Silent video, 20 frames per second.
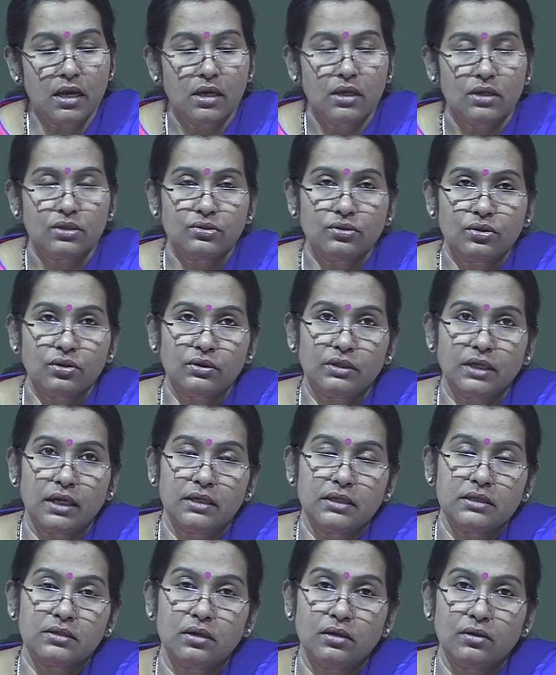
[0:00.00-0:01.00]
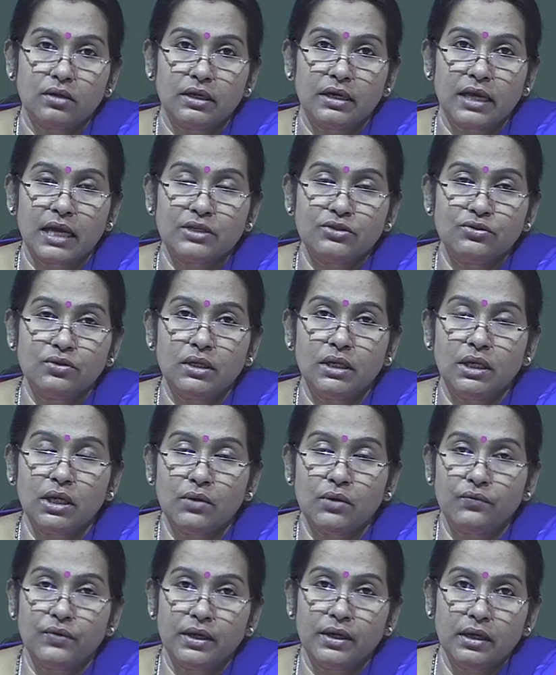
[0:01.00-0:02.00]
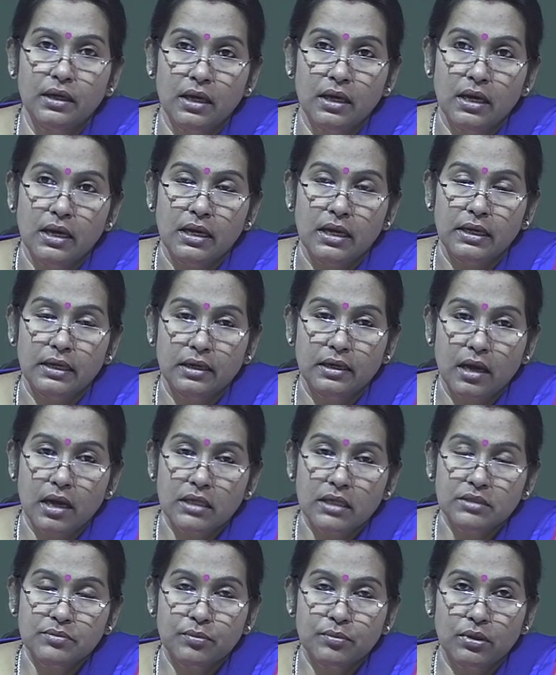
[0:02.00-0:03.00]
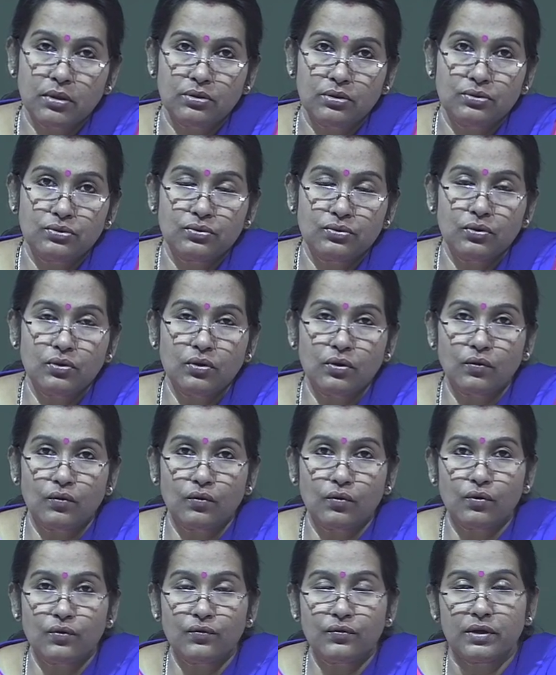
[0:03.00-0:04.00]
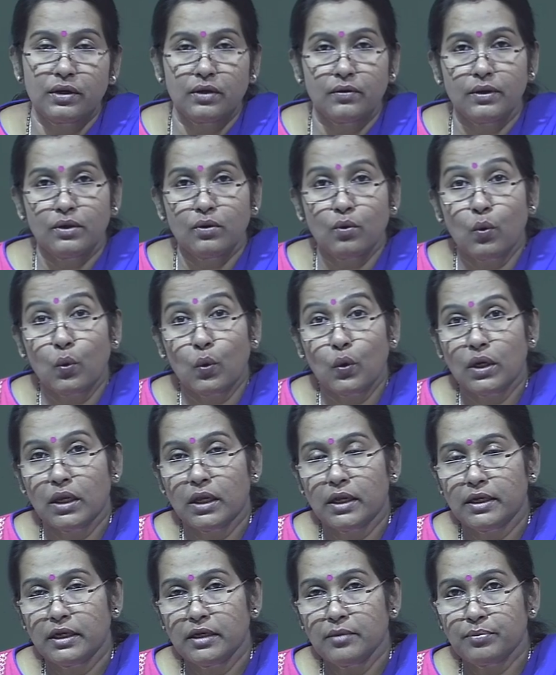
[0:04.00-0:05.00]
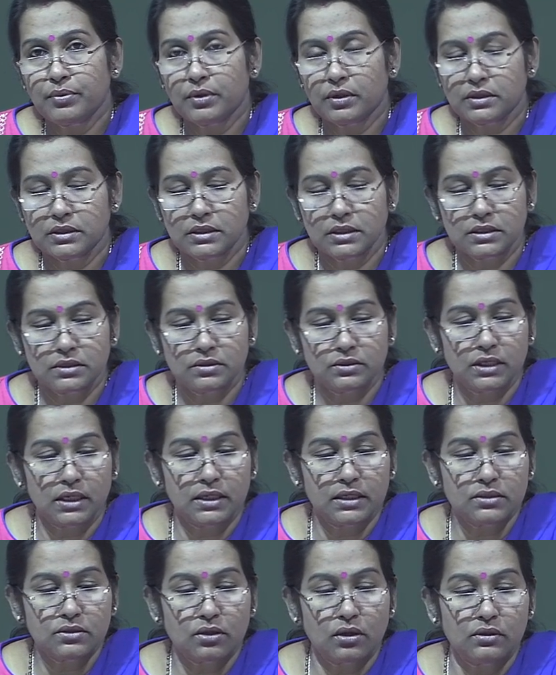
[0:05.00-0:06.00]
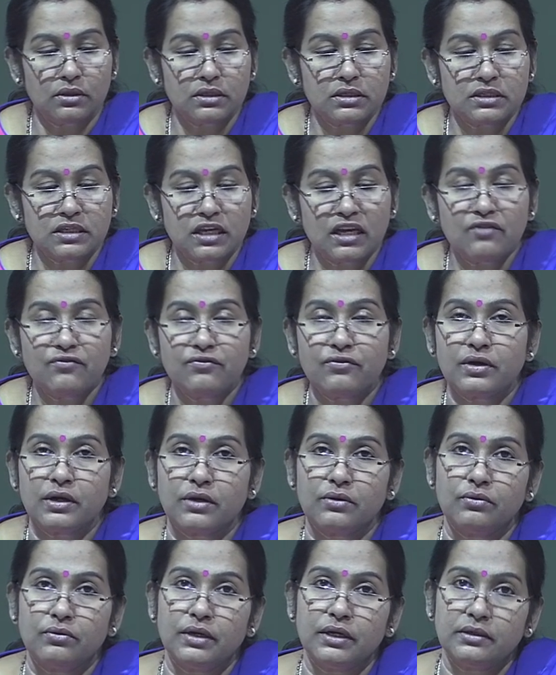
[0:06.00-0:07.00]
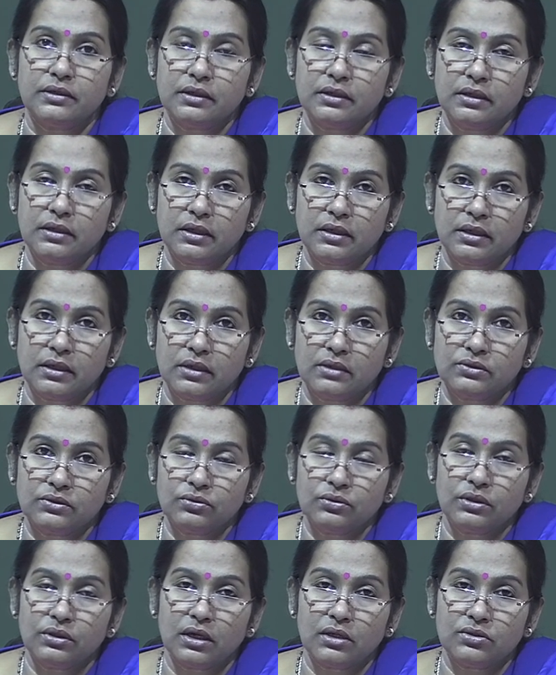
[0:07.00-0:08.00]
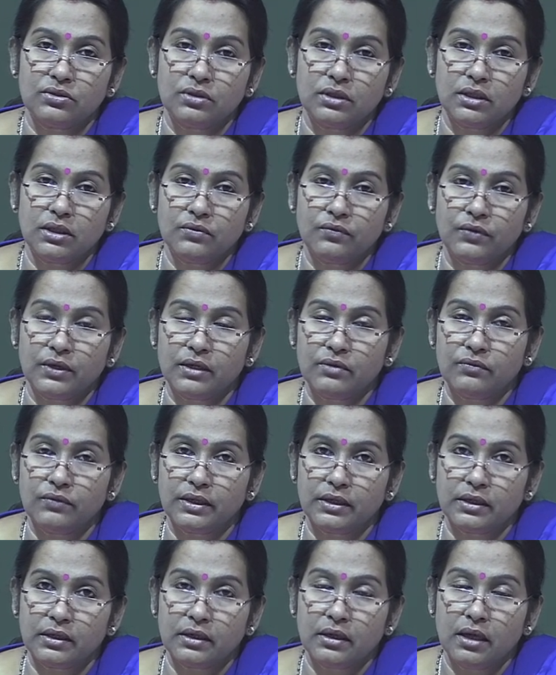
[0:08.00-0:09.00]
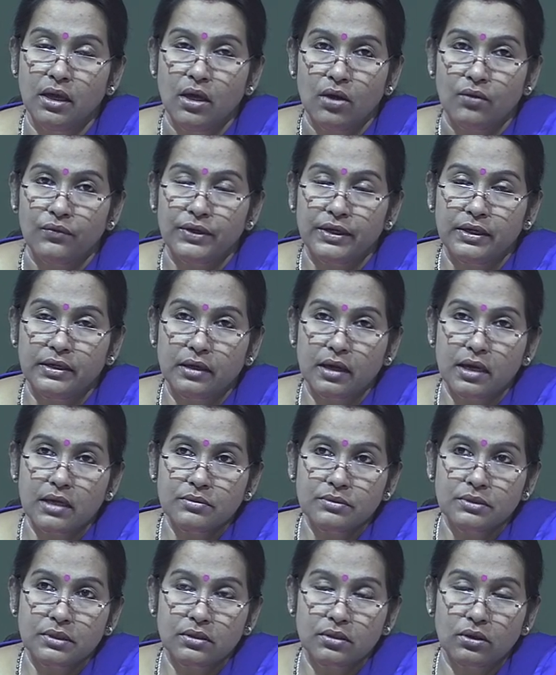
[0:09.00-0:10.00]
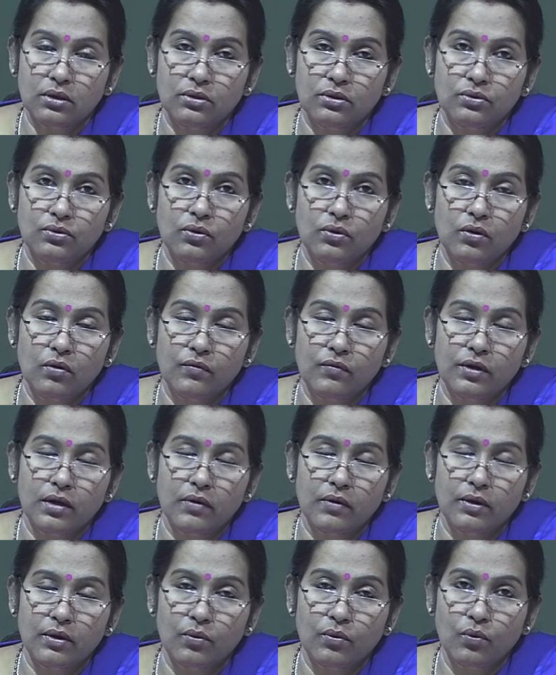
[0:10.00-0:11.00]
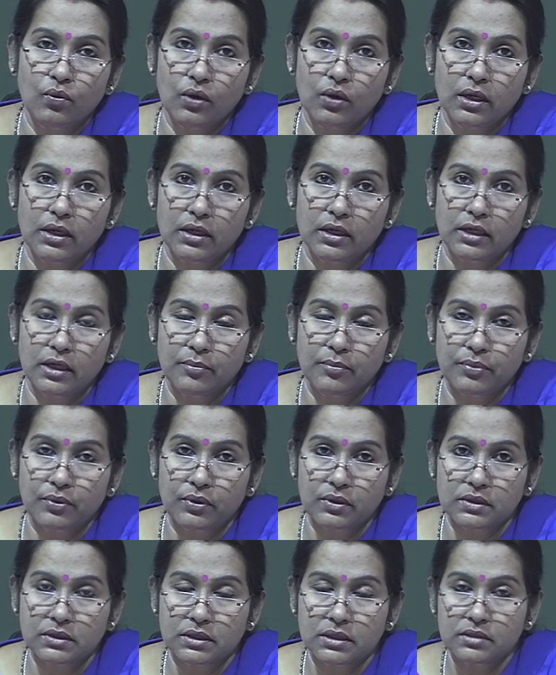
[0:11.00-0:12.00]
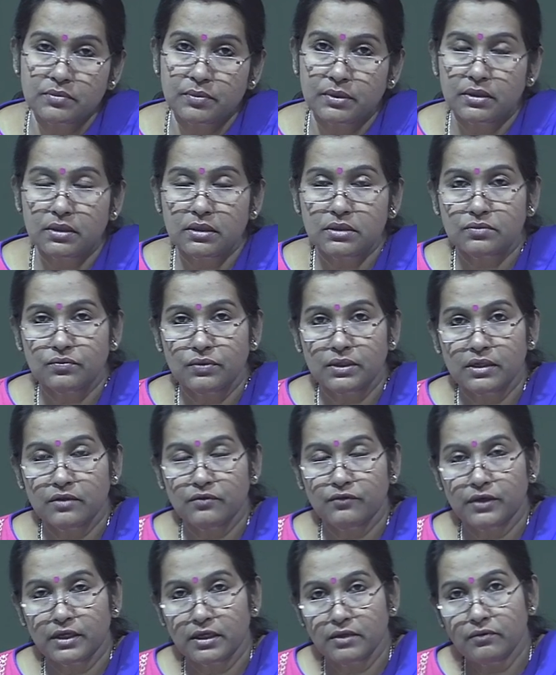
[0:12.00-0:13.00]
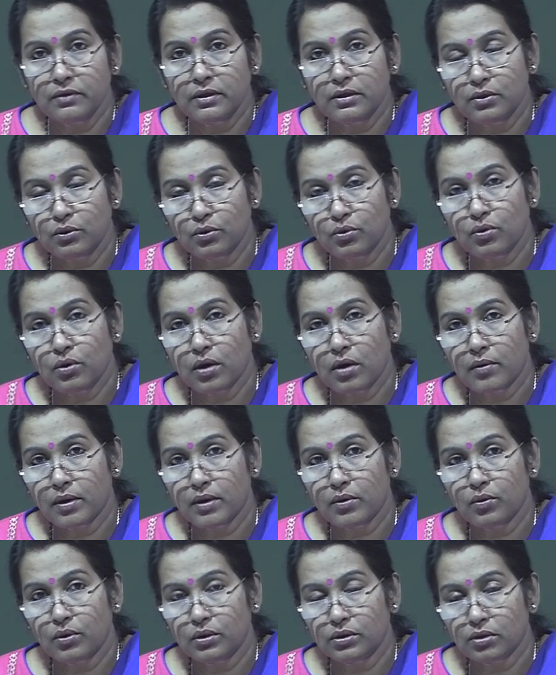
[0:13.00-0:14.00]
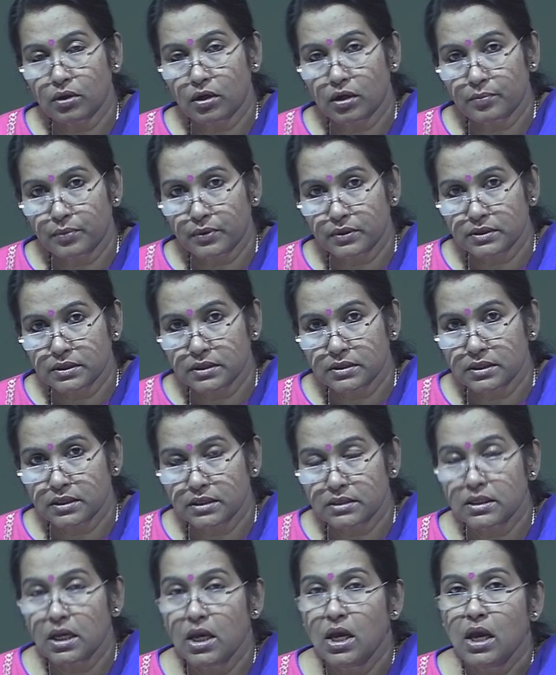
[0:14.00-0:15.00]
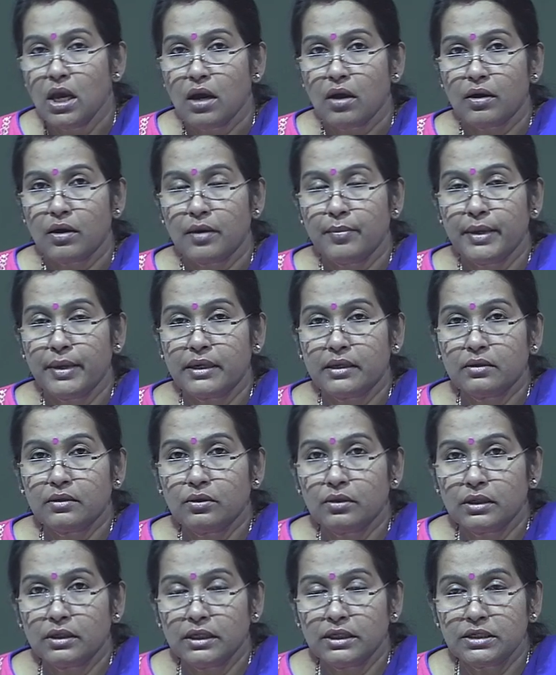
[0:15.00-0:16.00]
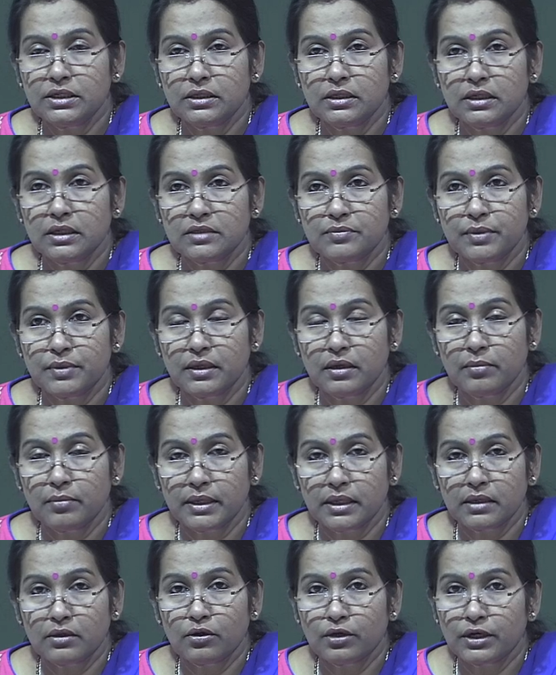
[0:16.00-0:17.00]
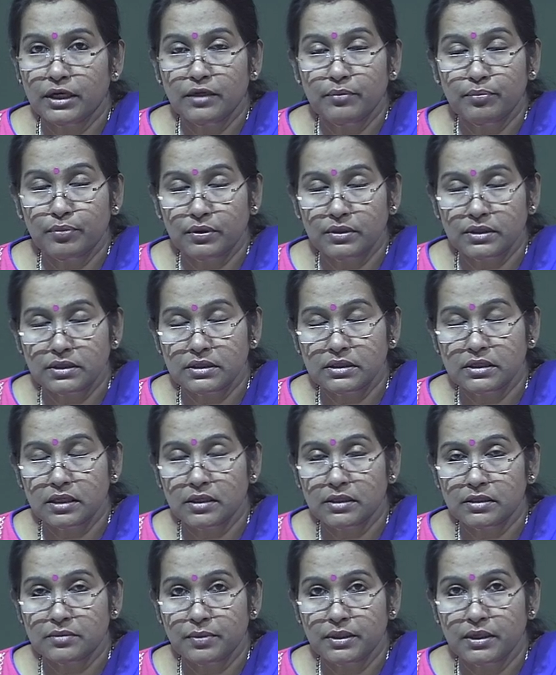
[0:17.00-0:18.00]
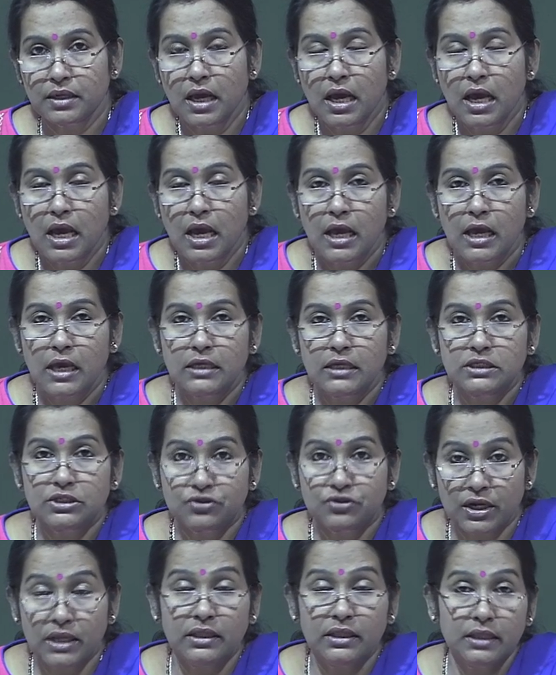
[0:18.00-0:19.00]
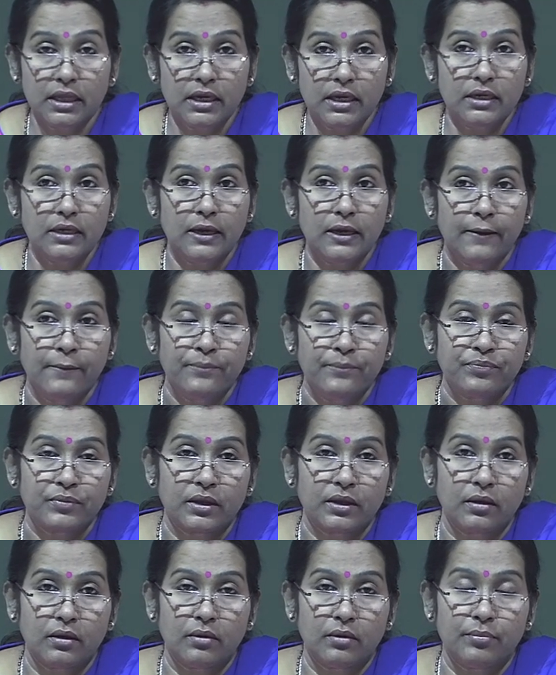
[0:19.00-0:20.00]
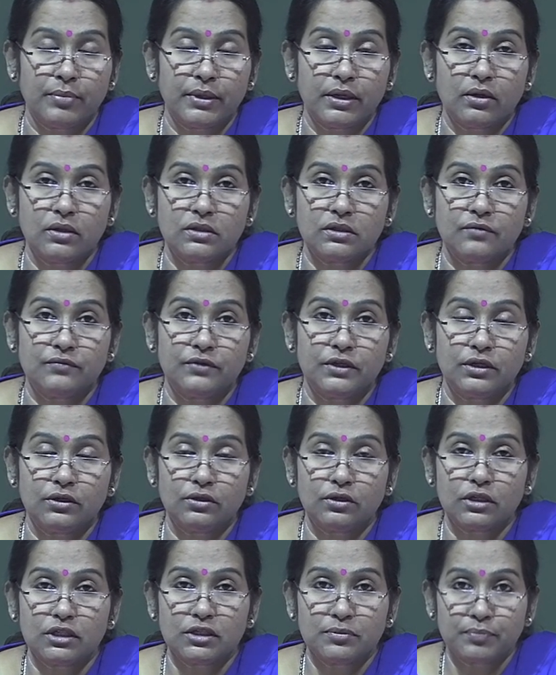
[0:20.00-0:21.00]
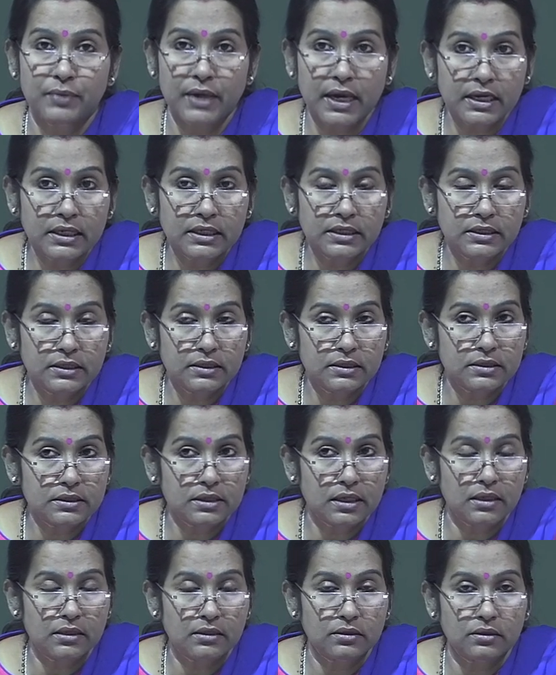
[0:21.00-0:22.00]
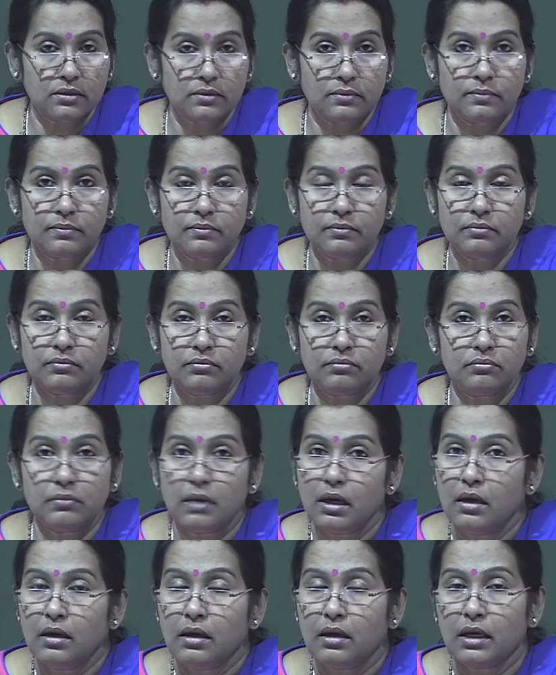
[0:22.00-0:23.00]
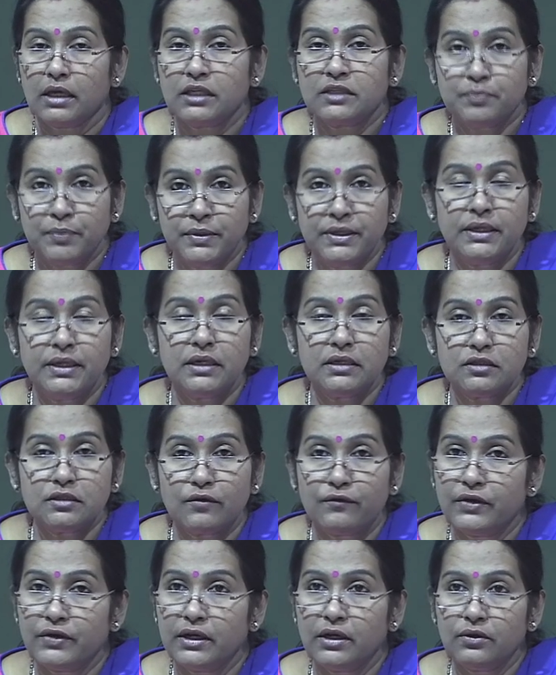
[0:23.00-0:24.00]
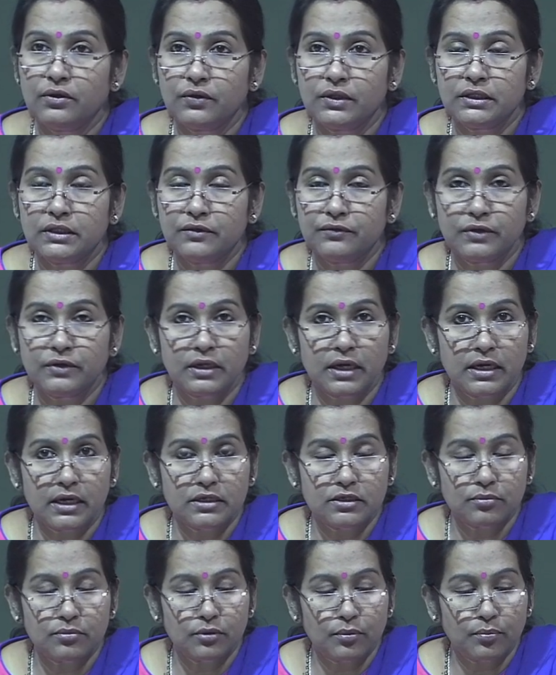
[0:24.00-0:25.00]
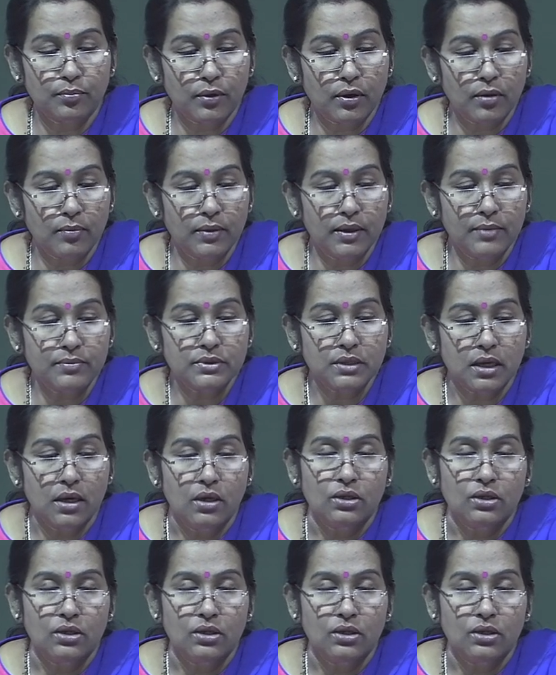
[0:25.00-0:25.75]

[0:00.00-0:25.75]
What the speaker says: So, that is called gradually we grasp control over our own learning process, that is called the self regulated learning. So, gradually when we grasp the control over our own learning process, because we can very well know our own thought processes, our metacognition has been metacognitive processes has been strengthened because of the rigorous practice and the experience of dealing with different kinds of the problems.